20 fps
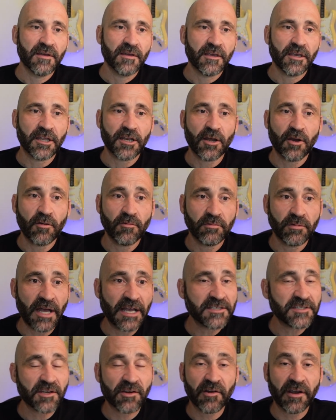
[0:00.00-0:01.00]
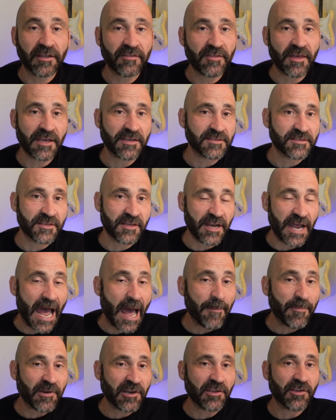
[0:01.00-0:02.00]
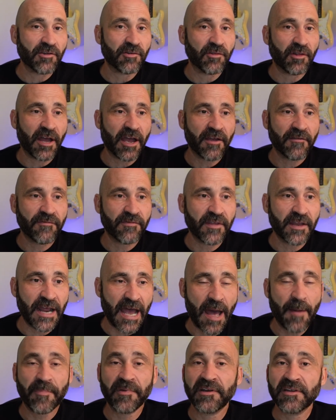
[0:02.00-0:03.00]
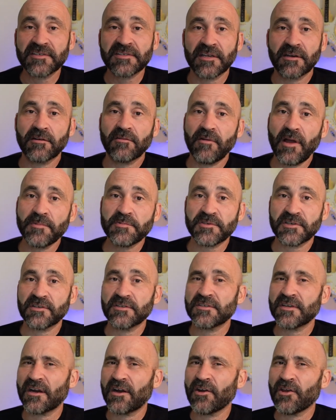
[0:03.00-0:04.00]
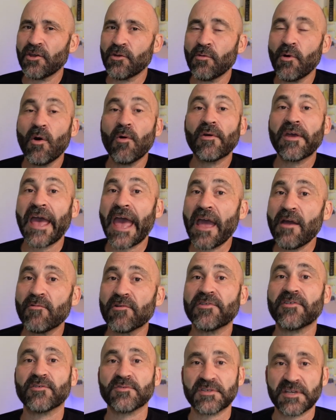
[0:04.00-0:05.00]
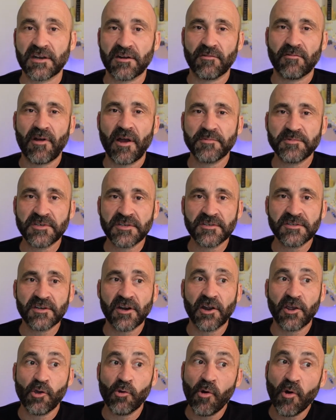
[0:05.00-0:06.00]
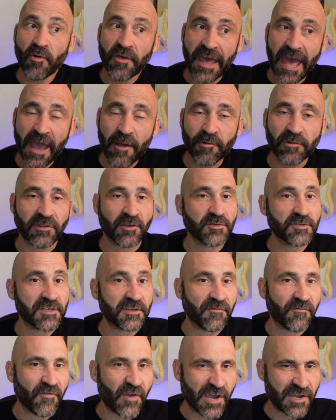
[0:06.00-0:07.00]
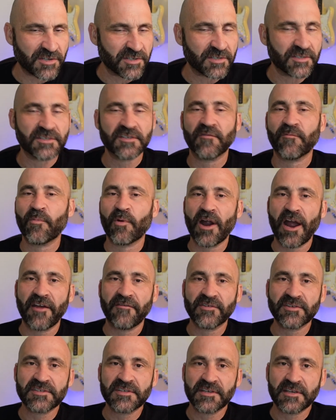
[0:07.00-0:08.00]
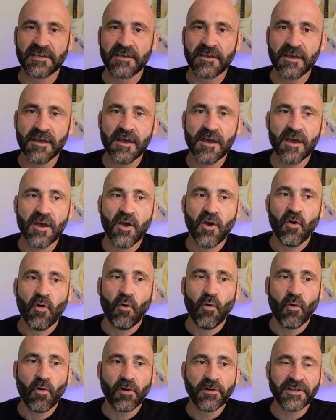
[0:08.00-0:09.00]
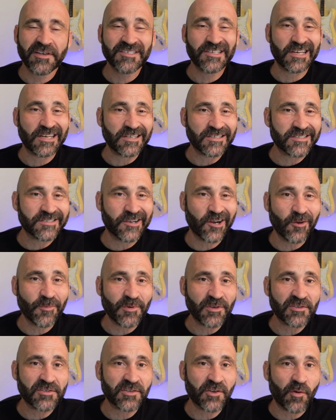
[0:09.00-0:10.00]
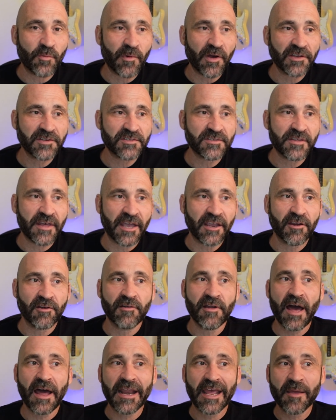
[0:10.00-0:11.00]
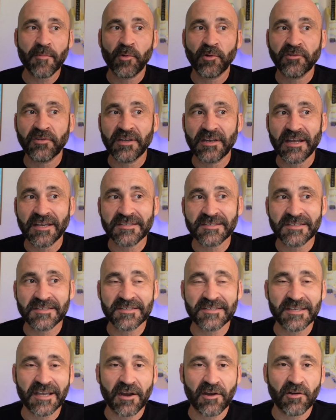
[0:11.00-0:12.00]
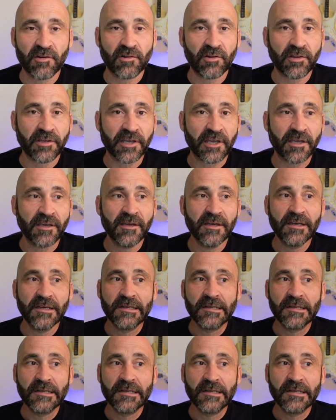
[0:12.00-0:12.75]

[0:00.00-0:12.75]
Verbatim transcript: You know, lots of great things could happen in your life that happen as interruptions. Are you okay with those interruptions? Are you okay with those invasions of privacy? Or does it disturb you so much that you're not able to necessarily